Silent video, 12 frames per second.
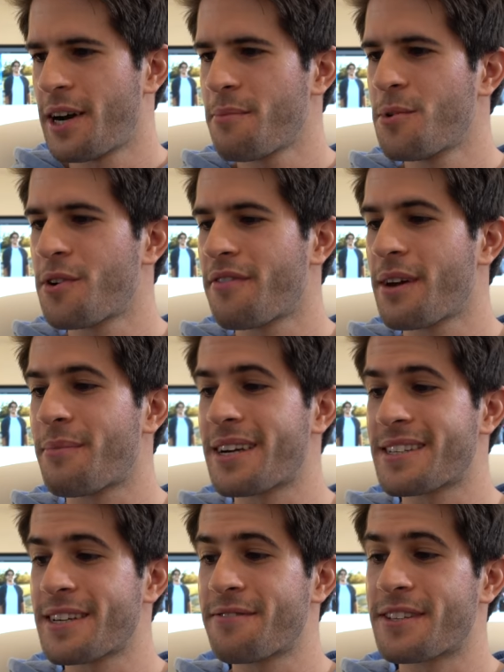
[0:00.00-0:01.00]
I motivate
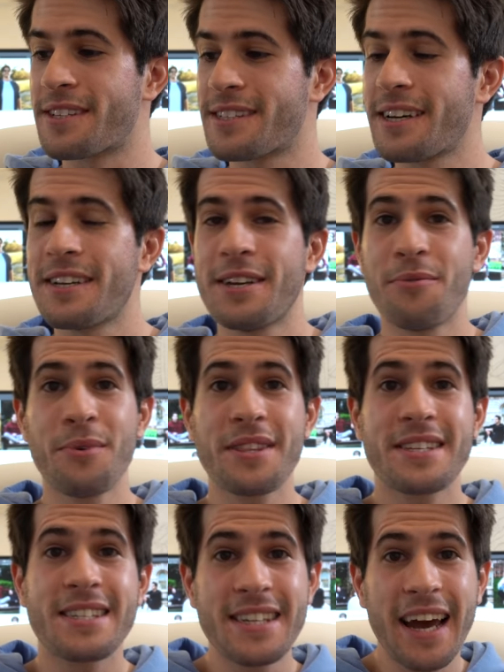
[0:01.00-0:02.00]
myself to study with
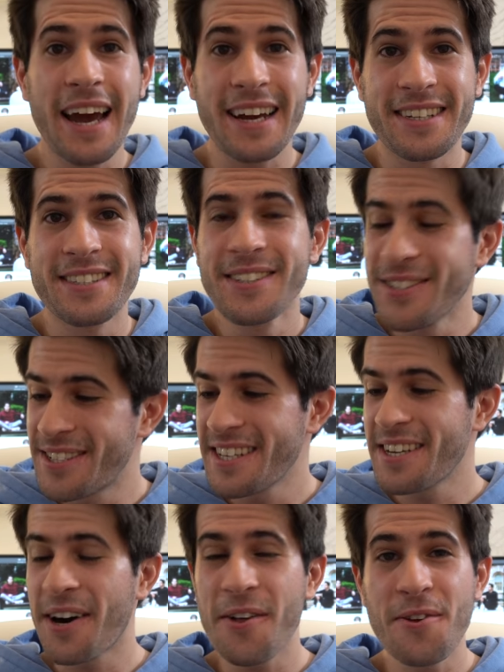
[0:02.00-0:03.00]
snacks. You
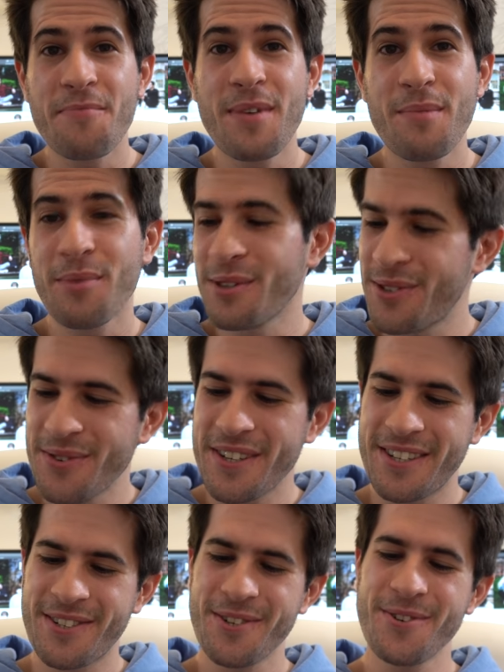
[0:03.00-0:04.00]
see other people do
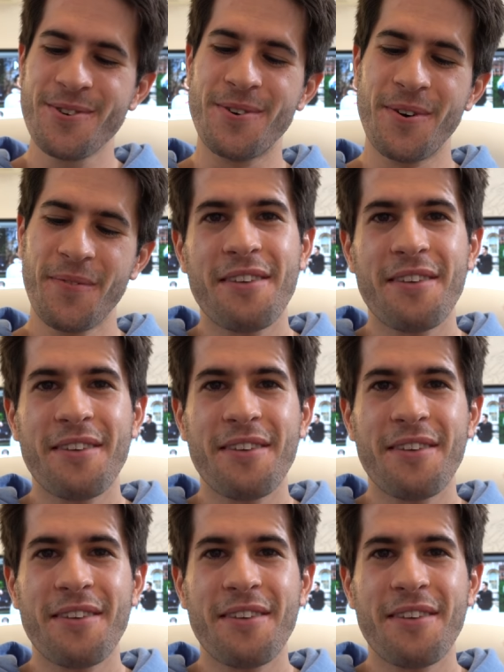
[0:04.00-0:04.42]
this too.